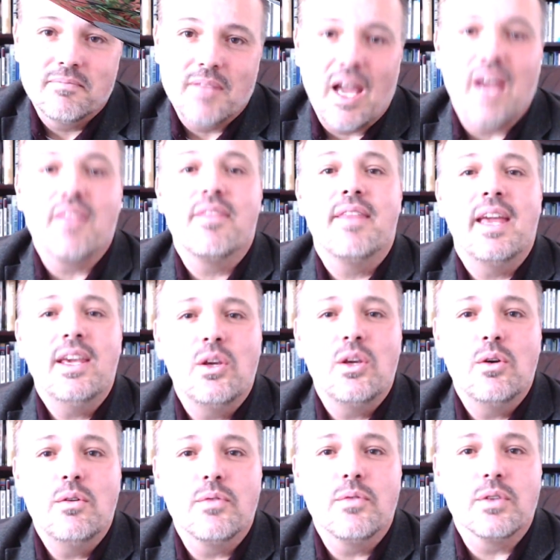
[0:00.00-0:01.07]
I thank
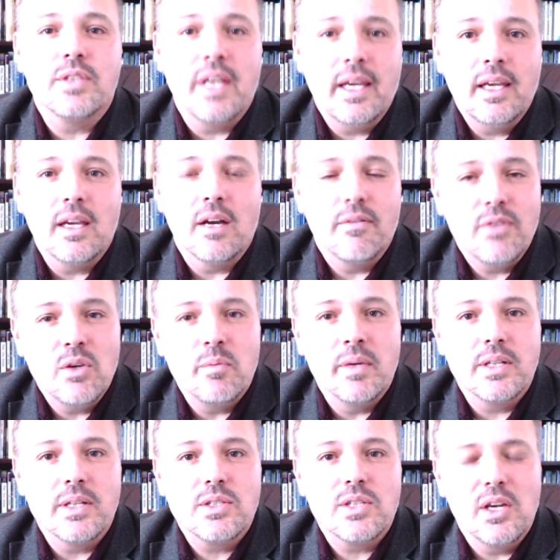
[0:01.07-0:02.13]
you for taking a few
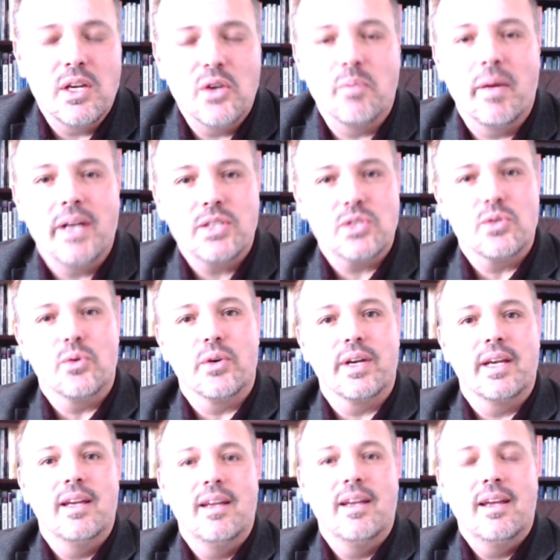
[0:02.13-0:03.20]
minutes to hear my
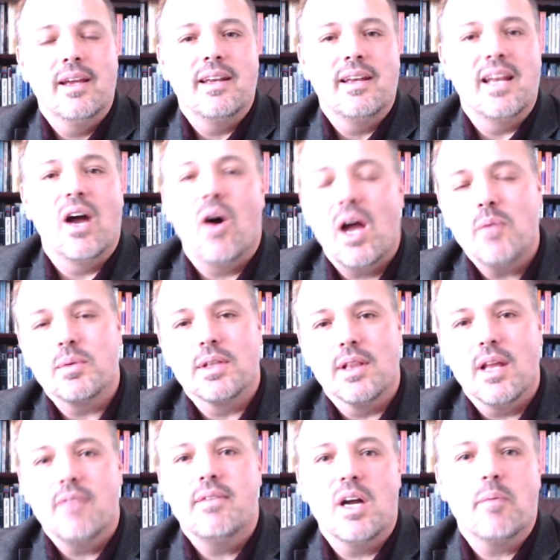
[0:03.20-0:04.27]
story. Now, I would
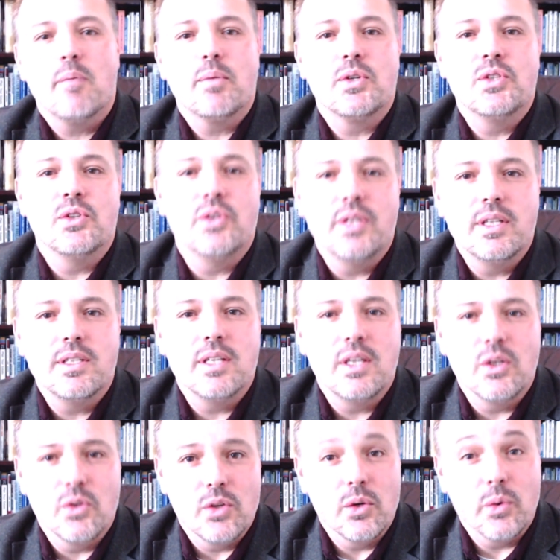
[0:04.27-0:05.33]
love the opportunity to
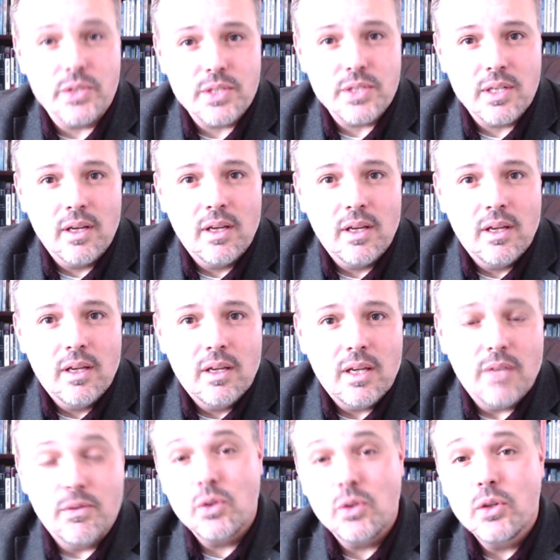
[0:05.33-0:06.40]
hear yours.
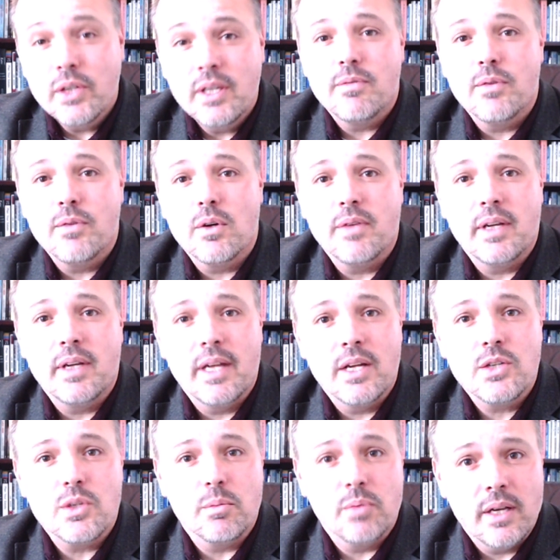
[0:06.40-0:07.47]
If you're looking for a
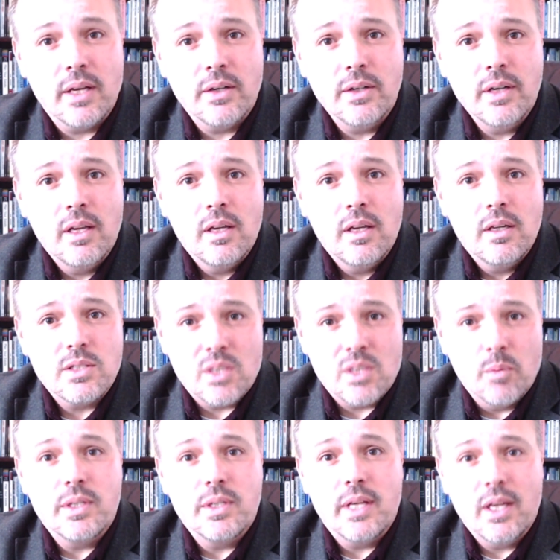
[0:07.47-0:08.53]
financial planner,
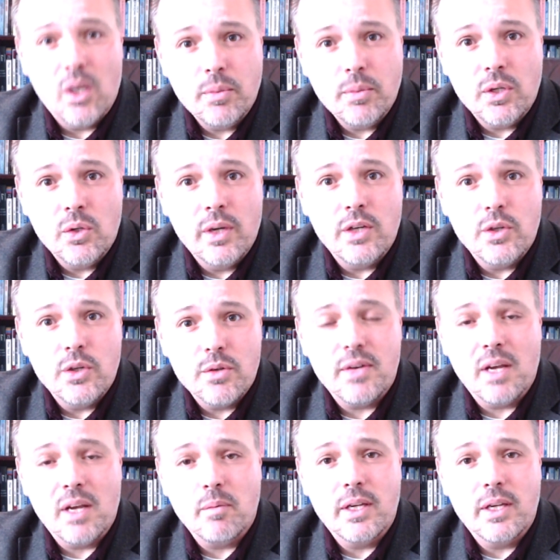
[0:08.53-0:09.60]
someone to help you and your
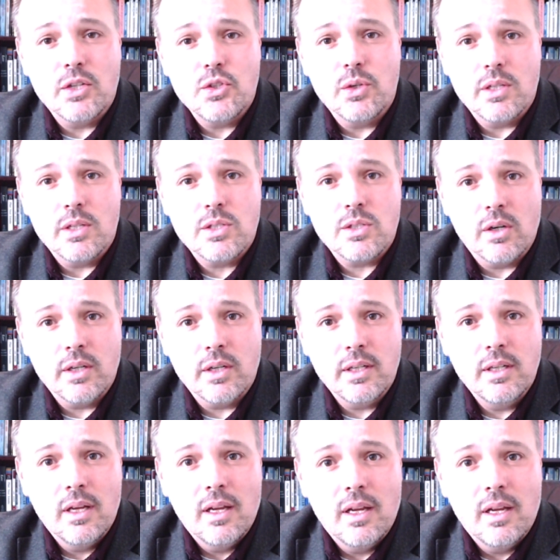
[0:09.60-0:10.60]
family as you get started,